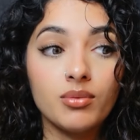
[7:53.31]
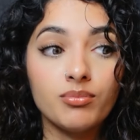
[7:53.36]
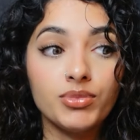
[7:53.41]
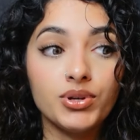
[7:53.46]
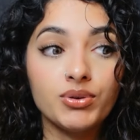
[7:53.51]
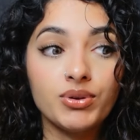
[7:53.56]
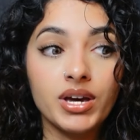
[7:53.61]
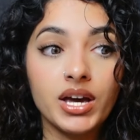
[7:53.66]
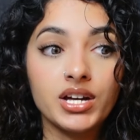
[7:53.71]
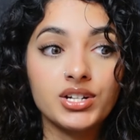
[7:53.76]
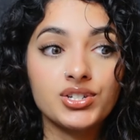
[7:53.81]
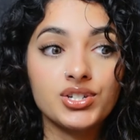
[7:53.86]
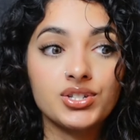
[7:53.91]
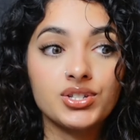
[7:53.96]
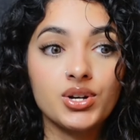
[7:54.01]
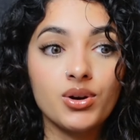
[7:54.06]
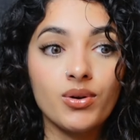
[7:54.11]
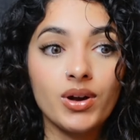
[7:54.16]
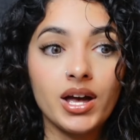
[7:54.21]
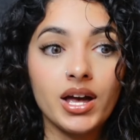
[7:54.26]
you can't
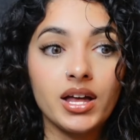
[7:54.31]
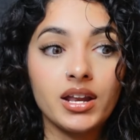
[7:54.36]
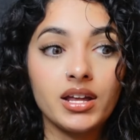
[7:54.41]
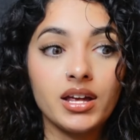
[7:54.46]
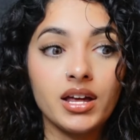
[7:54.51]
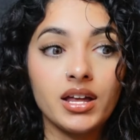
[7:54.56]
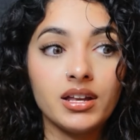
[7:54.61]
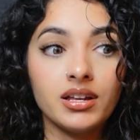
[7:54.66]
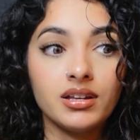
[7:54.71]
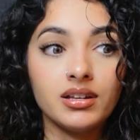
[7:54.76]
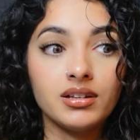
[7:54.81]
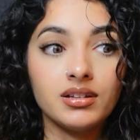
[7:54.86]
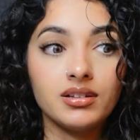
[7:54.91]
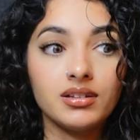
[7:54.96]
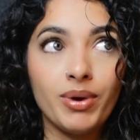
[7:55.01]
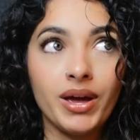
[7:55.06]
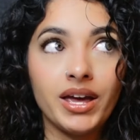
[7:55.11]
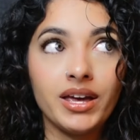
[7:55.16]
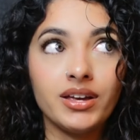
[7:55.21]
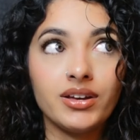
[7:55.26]
just go ahead and
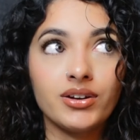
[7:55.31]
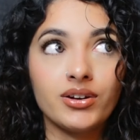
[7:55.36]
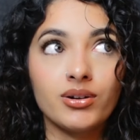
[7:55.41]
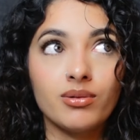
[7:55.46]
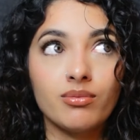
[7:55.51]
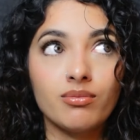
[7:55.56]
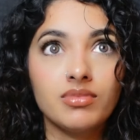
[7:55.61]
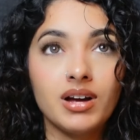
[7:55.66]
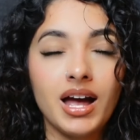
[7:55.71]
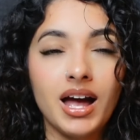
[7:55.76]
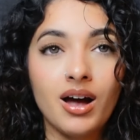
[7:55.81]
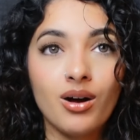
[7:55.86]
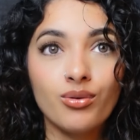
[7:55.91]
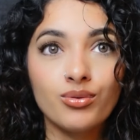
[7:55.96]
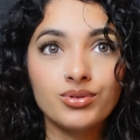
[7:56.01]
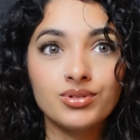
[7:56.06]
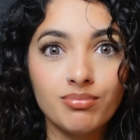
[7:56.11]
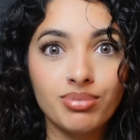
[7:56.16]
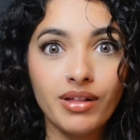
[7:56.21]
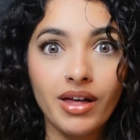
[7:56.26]
paint your
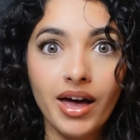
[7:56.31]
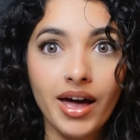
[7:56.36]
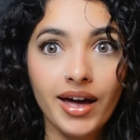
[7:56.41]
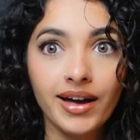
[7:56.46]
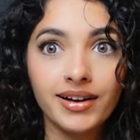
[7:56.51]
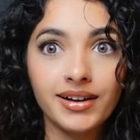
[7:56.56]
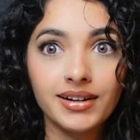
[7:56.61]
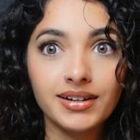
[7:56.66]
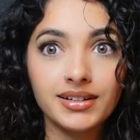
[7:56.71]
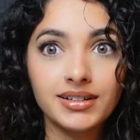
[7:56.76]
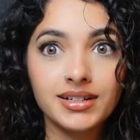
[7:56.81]
house black